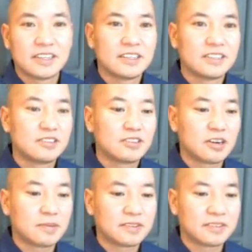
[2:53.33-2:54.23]
into
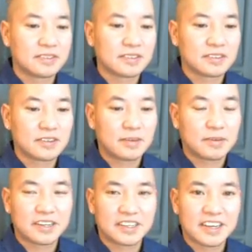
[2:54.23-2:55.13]

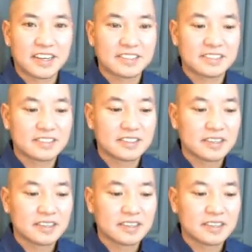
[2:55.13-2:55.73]
carbonic acid.